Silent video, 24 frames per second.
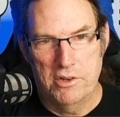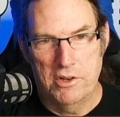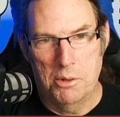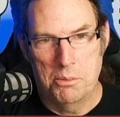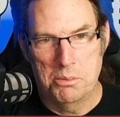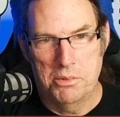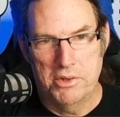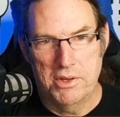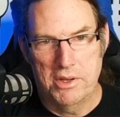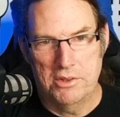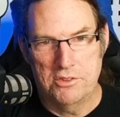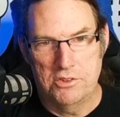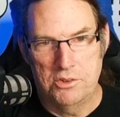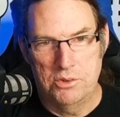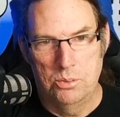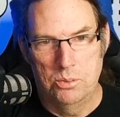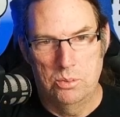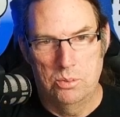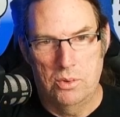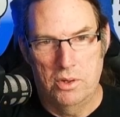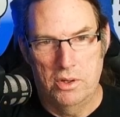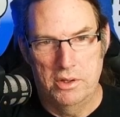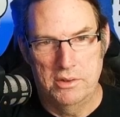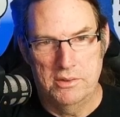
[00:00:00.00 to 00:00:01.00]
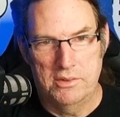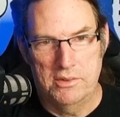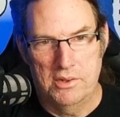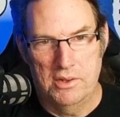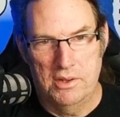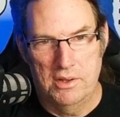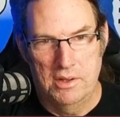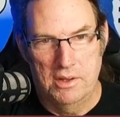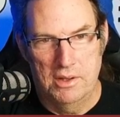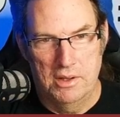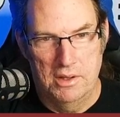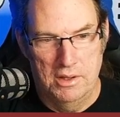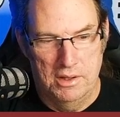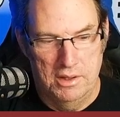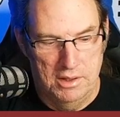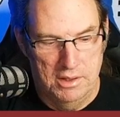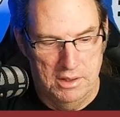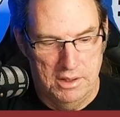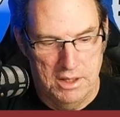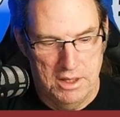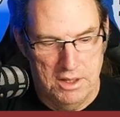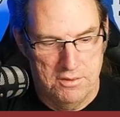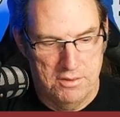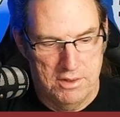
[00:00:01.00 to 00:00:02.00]
number that you want,
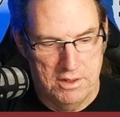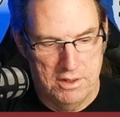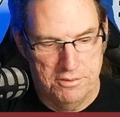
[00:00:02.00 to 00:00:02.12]
even